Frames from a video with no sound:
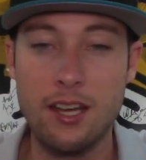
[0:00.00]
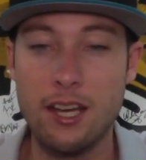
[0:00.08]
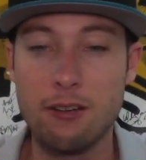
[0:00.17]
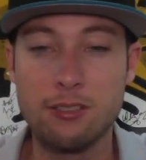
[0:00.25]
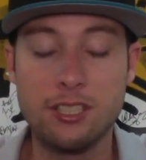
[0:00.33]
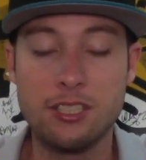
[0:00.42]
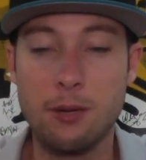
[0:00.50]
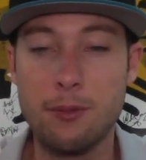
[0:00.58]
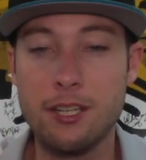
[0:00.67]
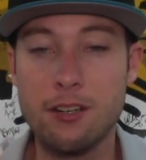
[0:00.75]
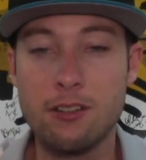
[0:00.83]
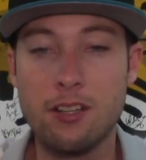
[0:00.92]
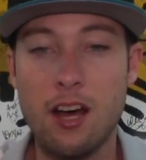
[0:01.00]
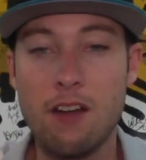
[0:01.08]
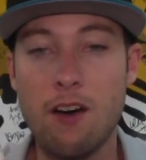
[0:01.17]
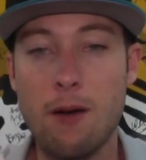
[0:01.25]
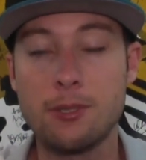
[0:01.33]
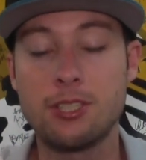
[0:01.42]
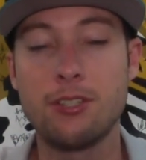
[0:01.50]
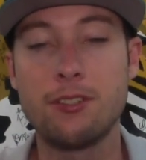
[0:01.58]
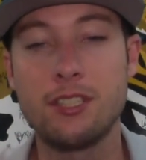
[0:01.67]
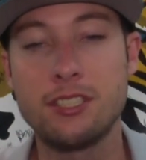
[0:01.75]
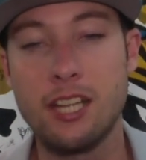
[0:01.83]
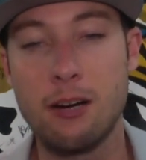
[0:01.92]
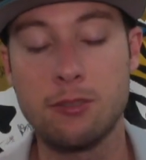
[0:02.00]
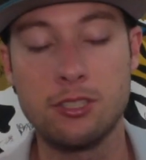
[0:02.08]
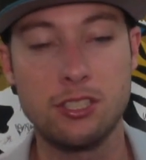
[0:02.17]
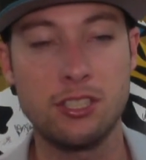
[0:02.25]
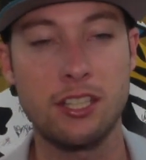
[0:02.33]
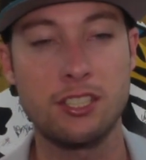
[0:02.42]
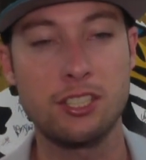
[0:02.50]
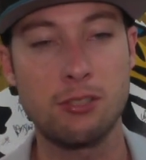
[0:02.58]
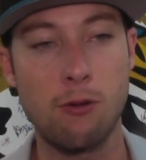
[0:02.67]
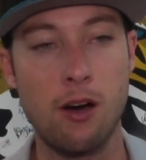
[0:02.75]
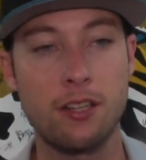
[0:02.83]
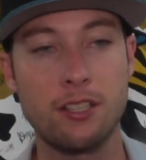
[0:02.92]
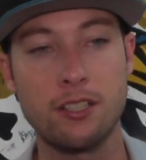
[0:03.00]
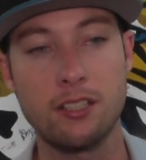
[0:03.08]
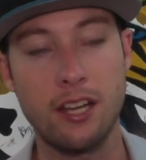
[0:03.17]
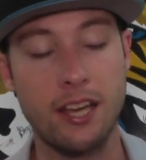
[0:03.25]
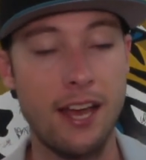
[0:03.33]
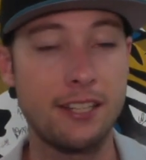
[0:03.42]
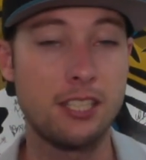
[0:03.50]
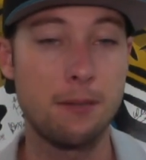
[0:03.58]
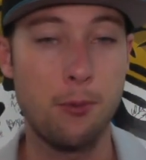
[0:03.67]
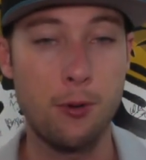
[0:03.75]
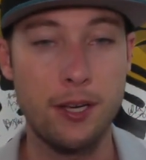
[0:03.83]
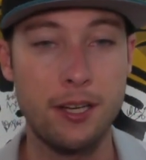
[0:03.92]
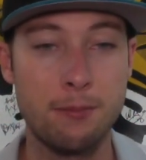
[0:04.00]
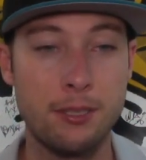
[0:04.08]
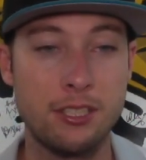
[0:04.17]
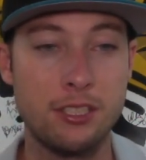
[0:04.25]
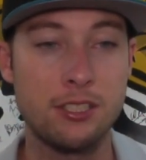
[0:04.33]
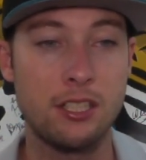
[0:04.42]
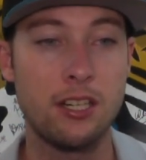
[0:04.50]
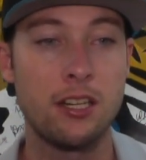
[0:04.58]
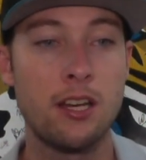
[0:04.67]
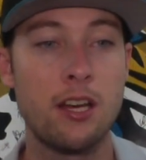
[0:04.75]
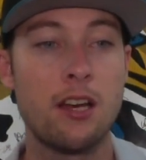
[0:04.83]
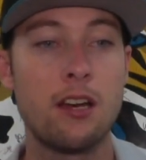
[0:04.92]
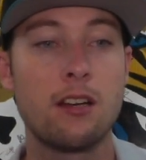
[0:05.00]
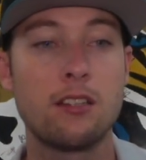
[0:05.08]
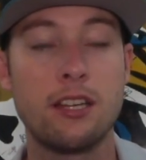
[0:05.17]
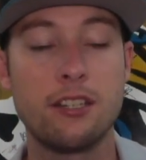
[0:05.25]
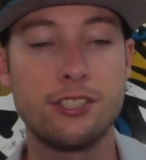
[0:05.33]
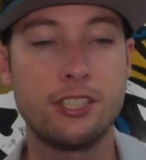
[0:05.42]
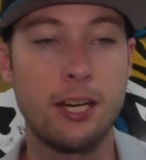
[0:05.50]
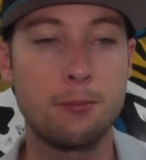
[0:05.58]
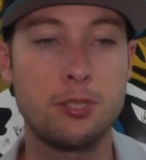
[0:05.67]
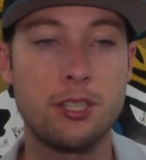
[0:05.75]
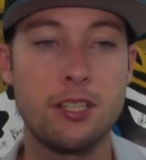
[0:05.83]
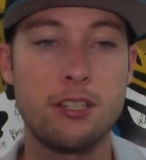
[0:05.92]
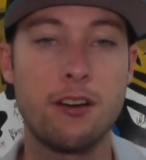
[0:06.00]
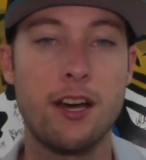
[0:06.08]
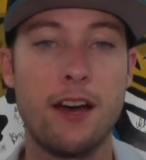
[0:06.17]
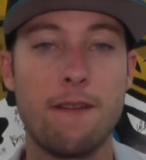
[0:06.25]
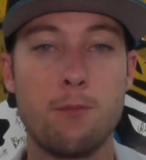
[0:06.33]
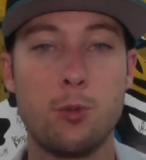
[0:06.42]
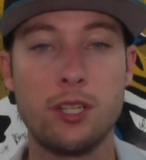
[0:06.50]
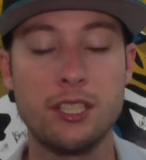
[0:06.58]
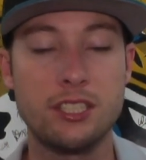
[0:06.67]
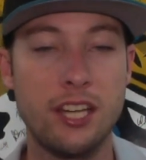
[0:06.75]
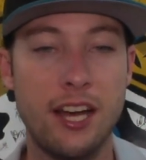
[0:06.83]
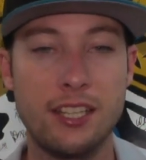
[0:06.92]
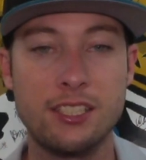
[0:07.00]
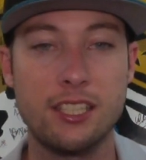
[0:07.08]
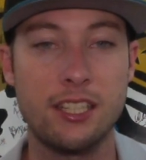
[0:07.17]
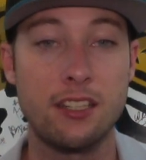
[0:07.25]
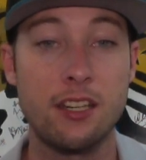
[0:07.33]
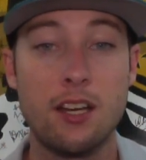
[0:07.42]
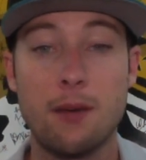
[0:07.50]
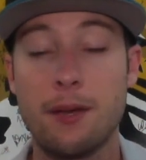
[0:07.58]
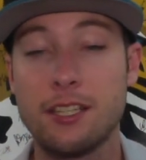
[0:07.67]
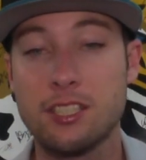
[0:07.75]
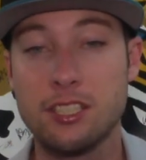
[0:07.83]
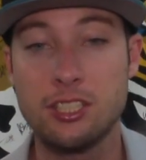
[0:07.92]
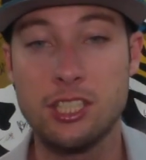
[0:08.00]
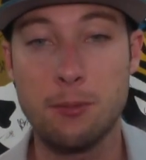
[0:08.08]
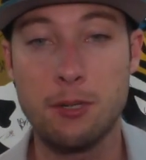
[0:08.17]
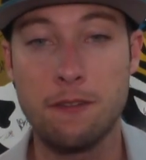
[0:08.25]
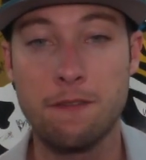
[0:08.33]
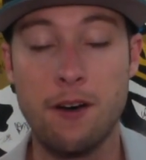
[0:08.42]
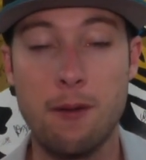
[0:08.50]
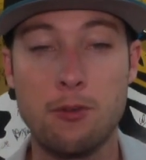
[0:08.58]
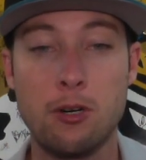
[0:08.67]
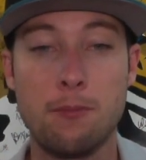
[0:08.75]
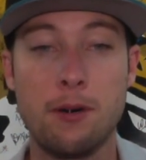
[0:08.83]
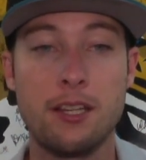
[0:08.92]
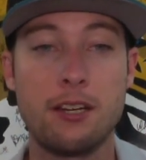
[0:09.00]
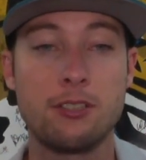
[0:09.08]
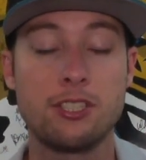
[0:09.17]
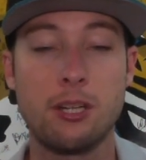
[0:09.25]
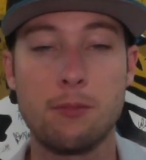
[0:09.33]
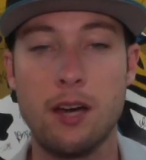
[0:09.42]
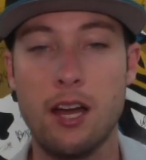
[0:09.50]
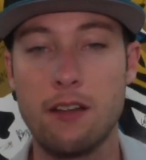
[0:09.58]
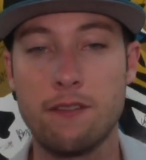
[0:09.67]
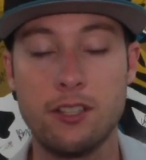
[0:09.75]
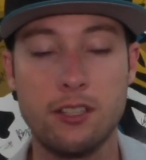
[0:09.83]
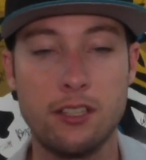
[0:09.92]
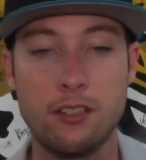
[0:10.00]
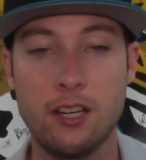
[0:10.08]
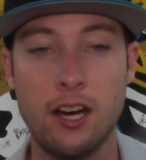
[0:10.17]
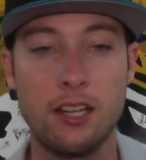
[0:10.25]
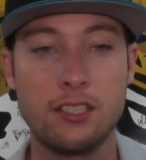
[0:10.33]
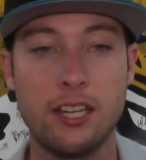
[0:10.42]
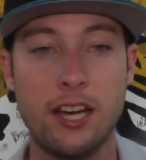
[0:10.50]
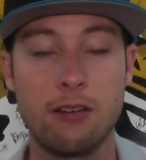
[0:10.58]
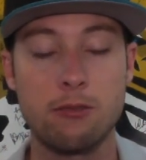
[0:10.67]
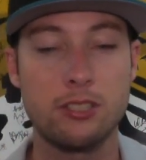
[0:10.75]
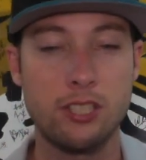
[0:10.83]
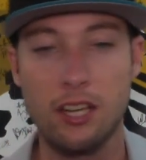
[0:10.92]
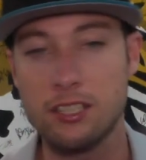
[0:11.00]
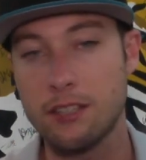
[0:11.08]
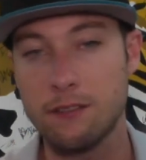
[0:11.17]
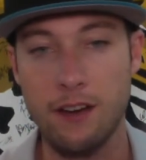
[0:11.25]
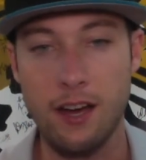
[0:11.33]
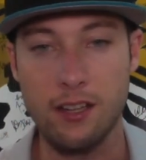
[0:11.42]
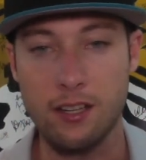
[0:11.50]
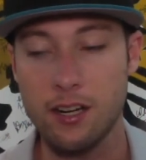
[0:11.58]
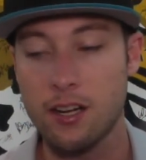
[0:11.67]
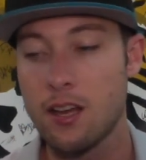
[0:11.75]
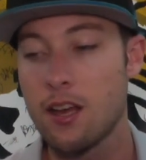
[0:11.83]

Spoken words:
it was just, I mean, there were a lot of opportunities that were just, like, squandered. Like, A.J. Boye misses a interception. You have Malik Jackson basically stripping a fumble, but there was some kind of illegal contact with Dante Fowler.